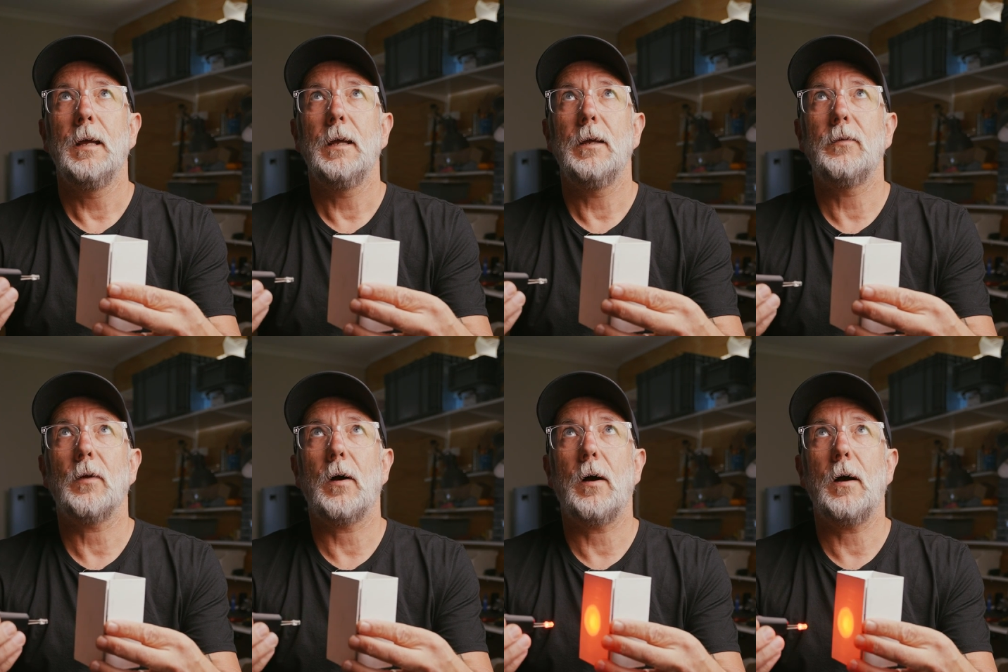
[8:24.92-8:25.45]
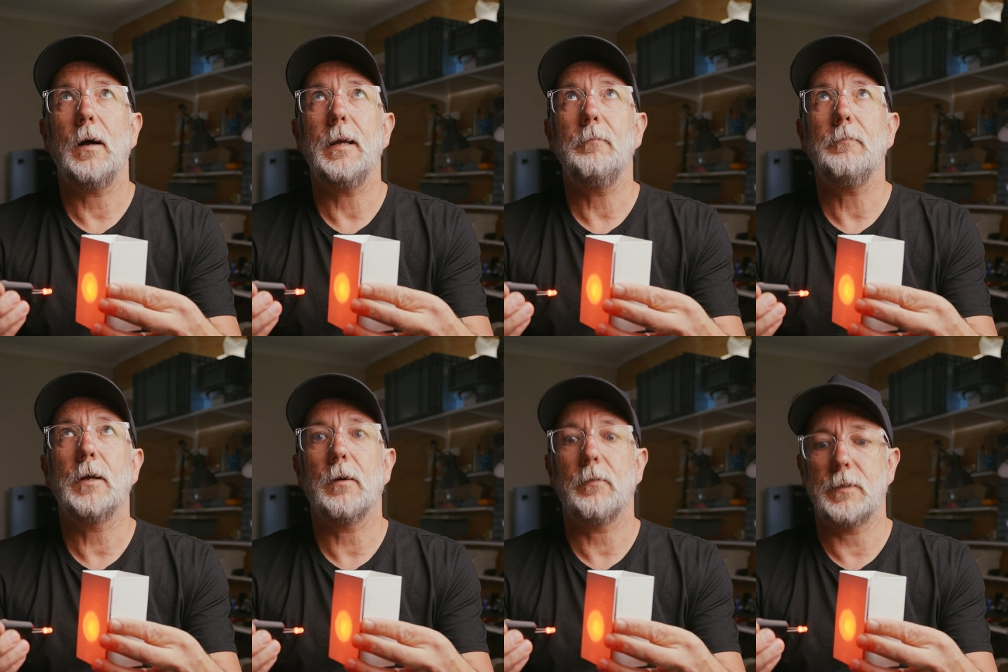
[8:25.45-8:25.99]
is I am
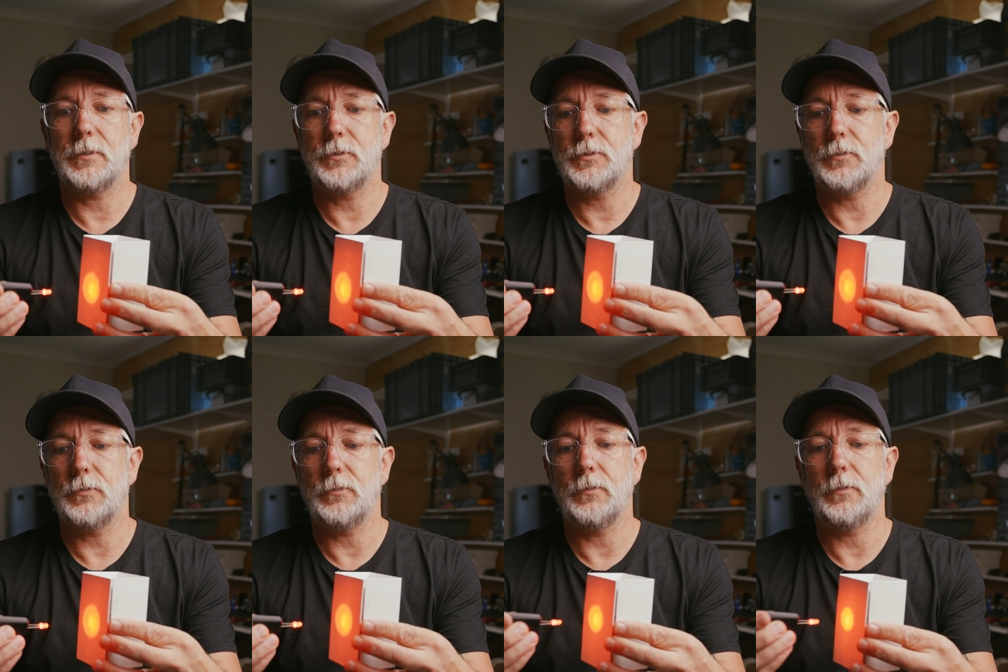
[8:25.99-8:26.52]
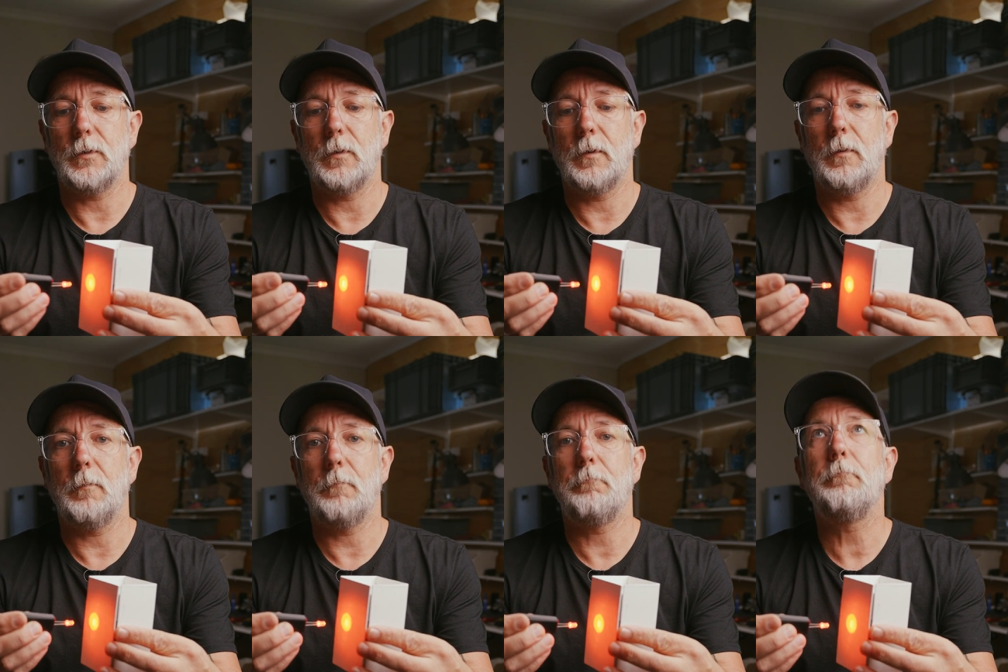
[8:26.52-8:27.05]
going to
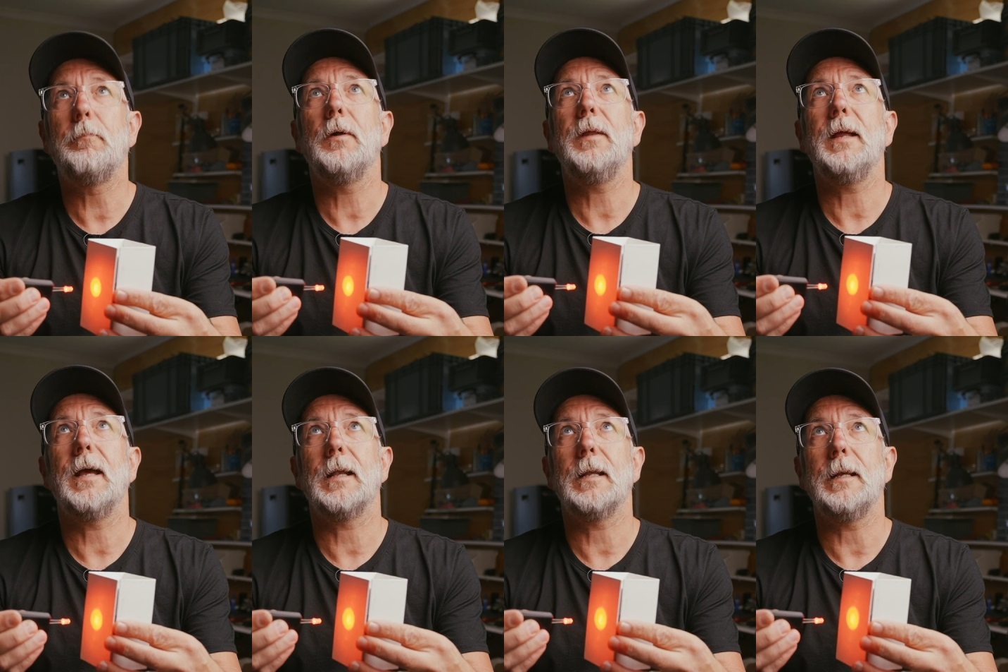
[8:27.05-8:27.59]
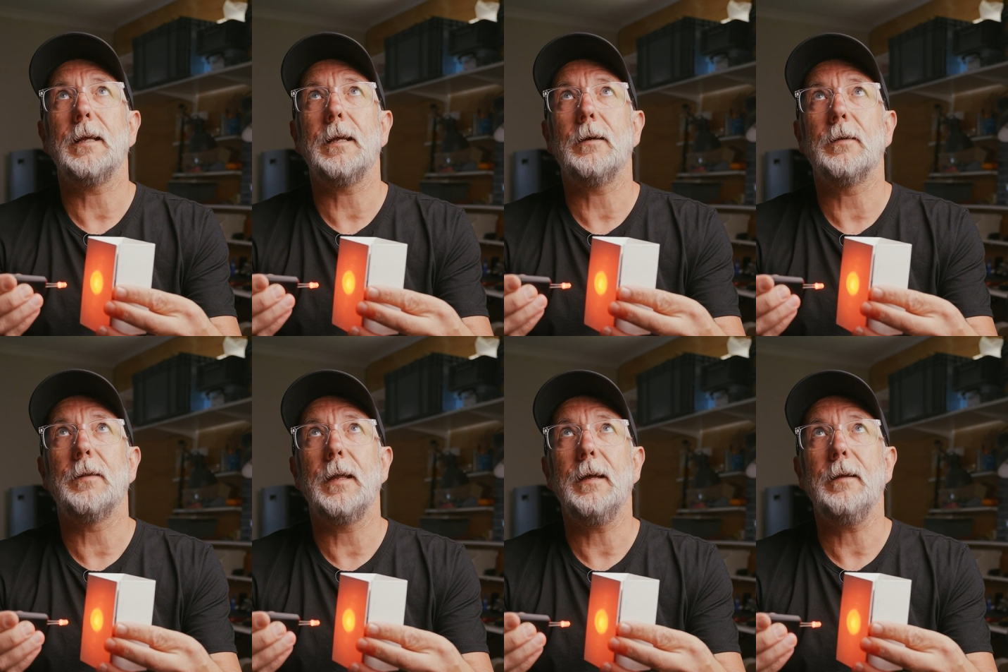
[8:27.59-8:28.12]
put the LED
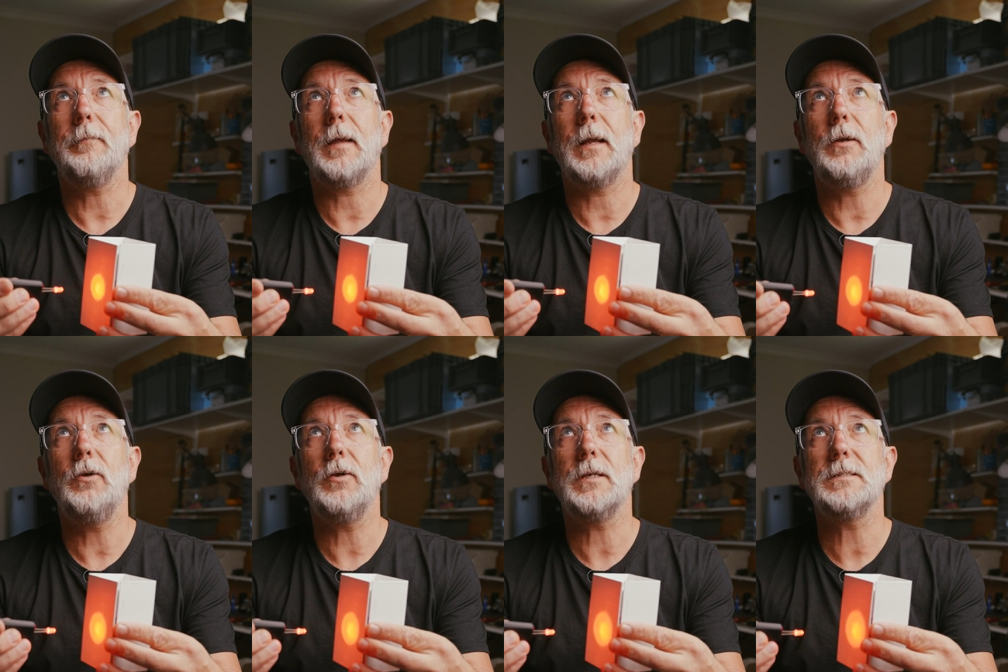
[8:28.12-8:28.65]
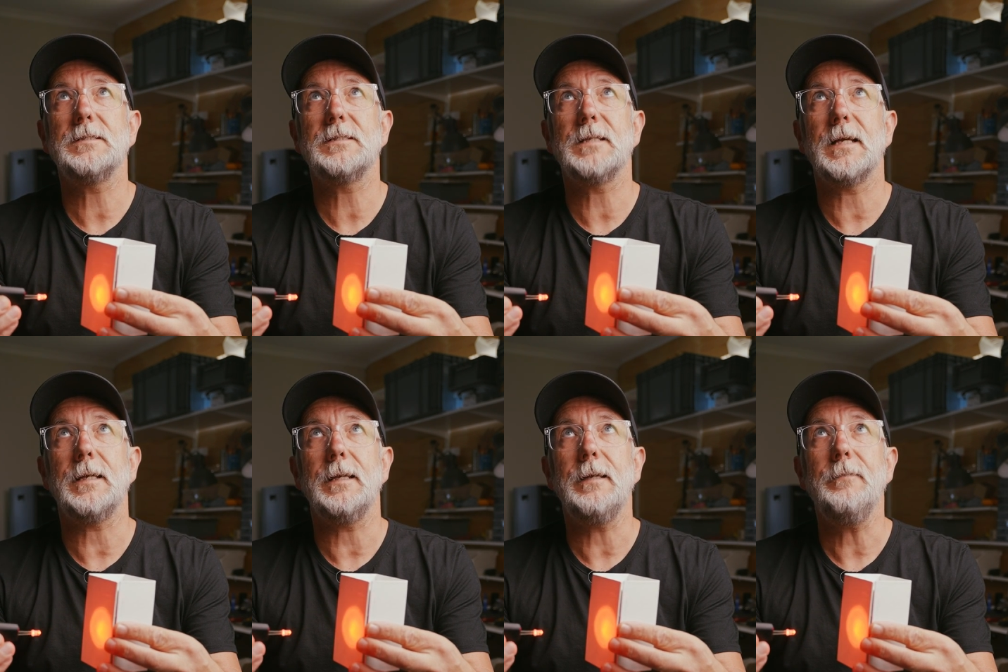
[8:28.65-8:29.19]
on there, and you can
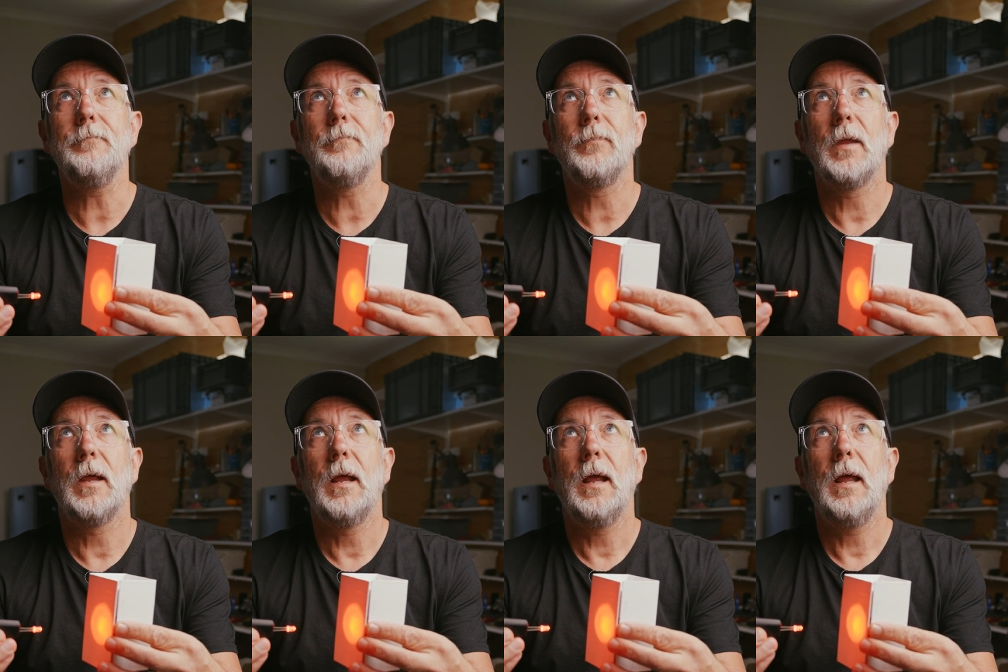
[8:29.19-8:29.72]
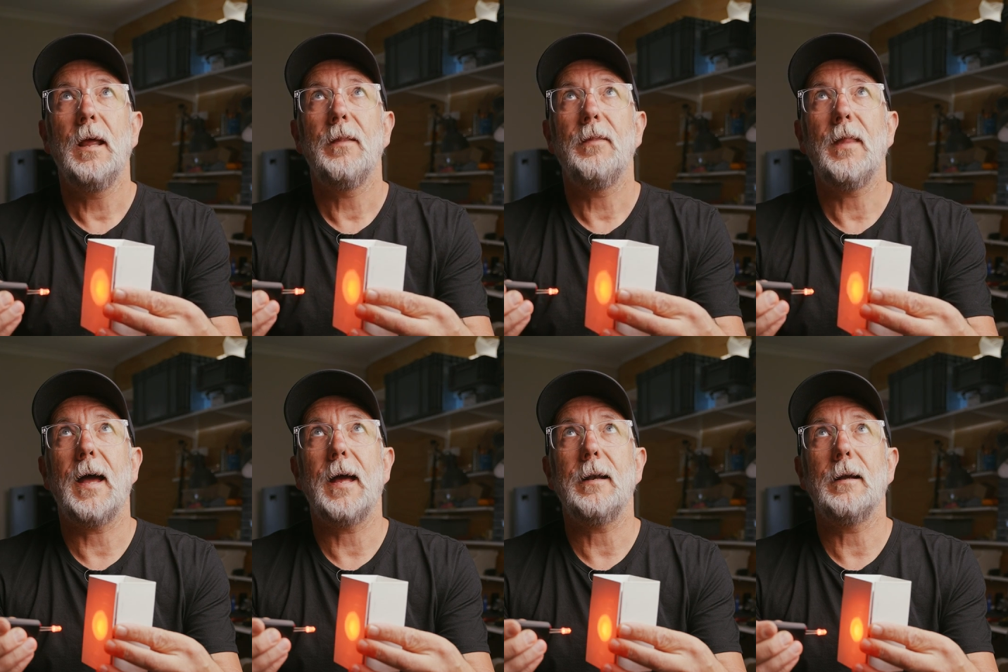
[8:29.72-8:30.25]
see
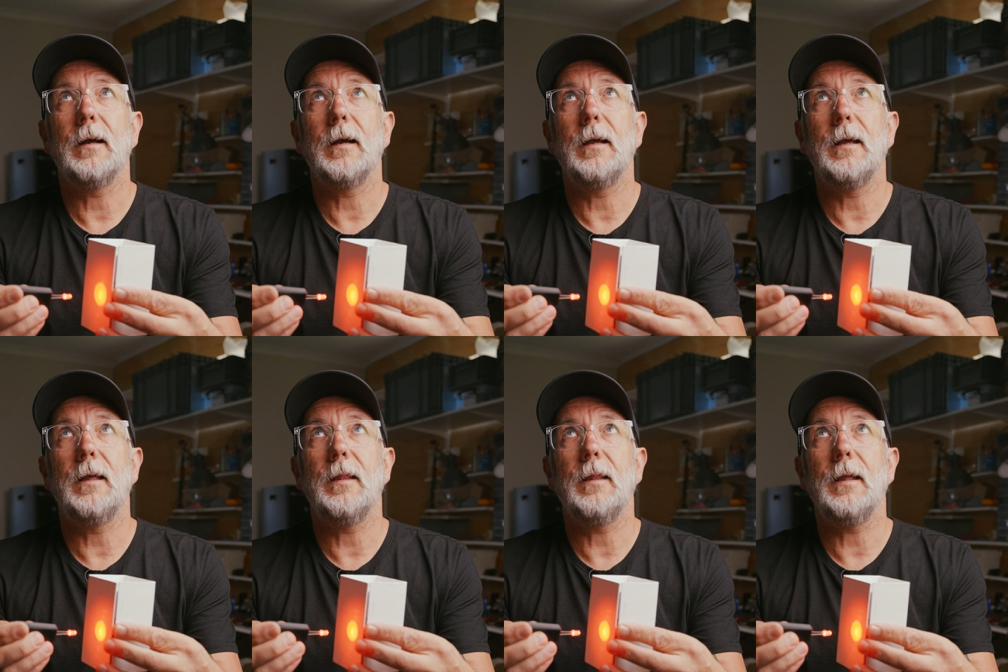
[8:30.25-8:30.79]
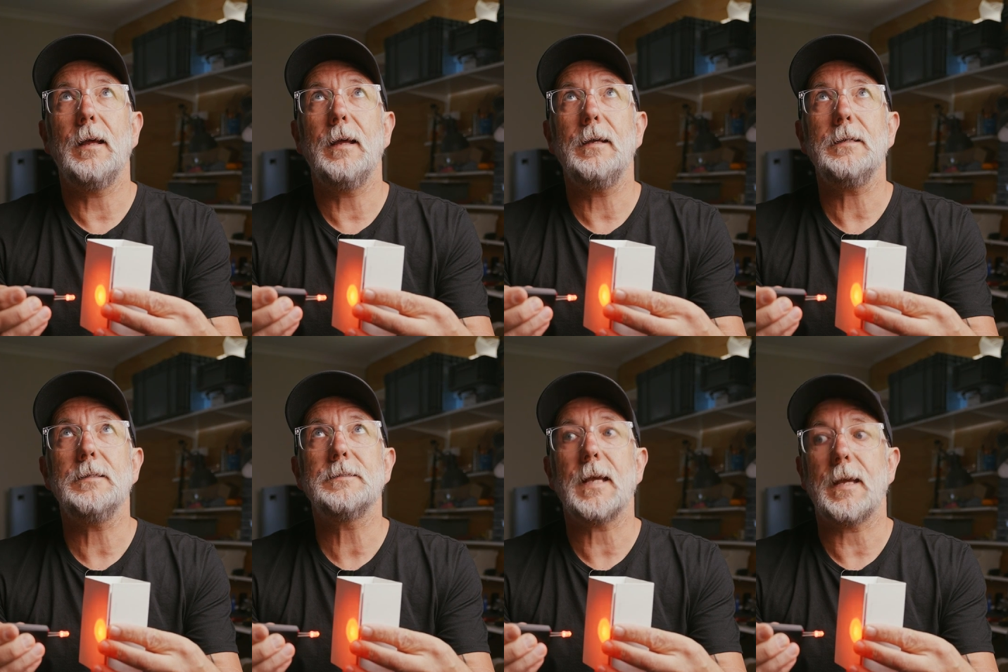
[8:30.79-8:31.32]
that it
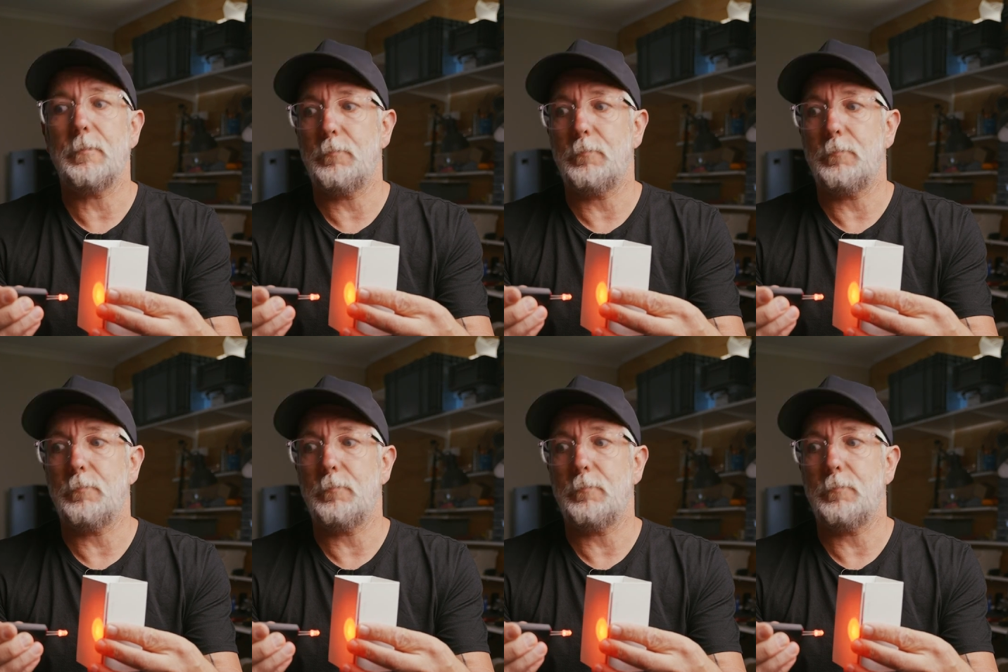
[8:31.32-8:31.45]
is a